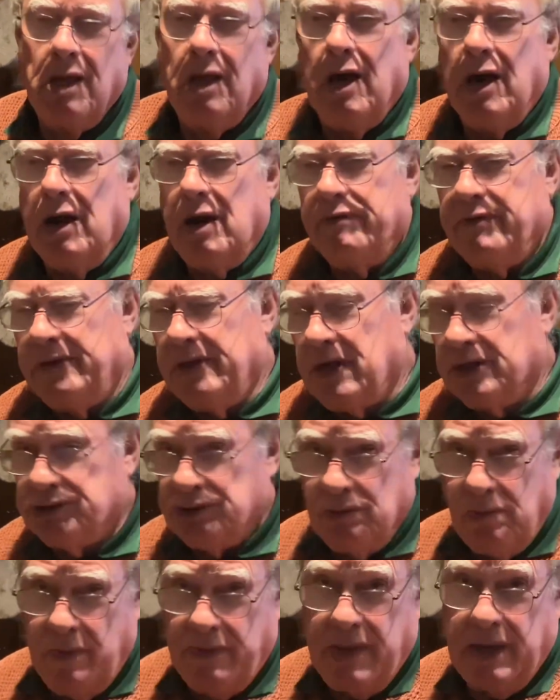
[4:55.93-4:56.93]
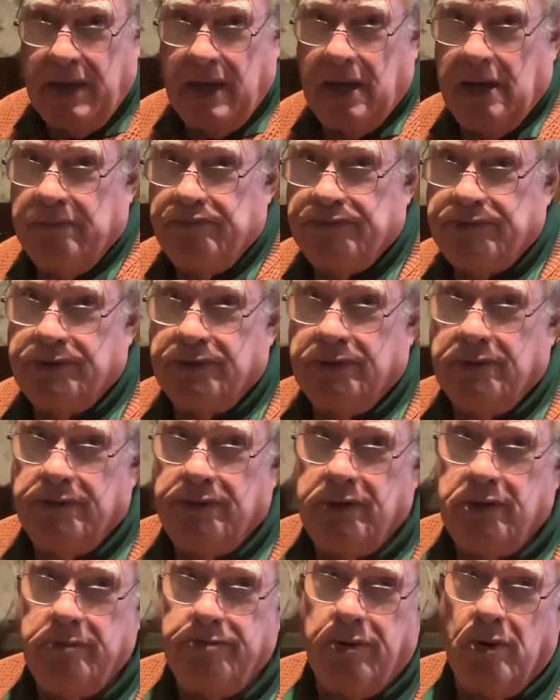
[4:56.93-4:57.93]
and I think that's the one they gave to
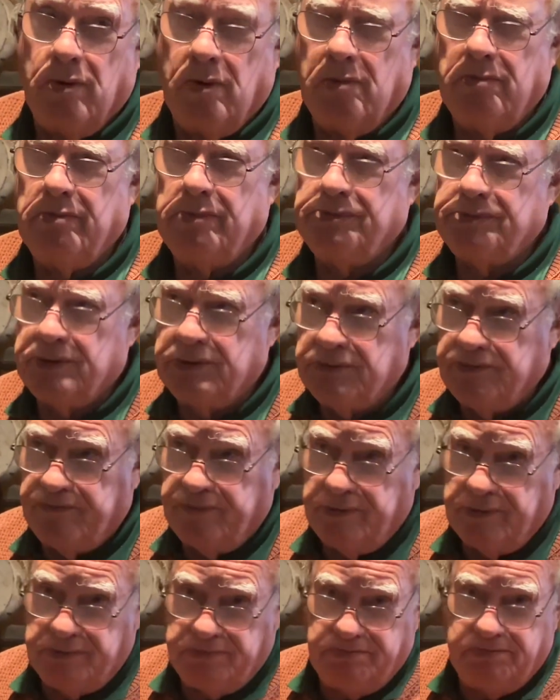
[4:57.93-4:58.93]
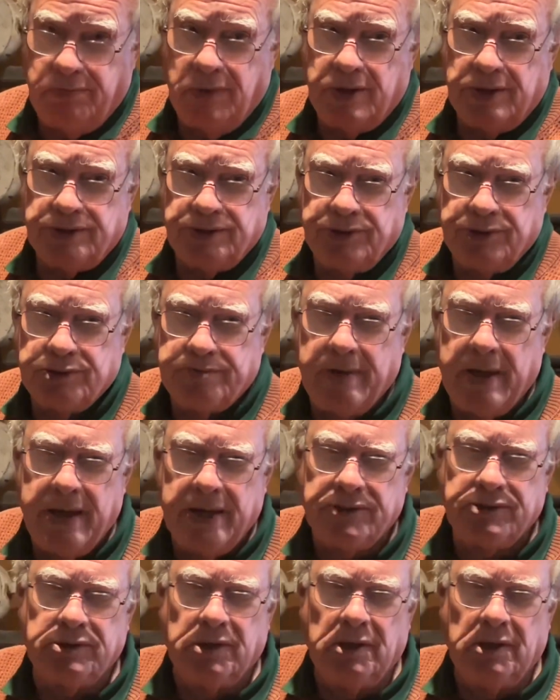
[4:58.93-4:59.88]
Newport for one or two spares.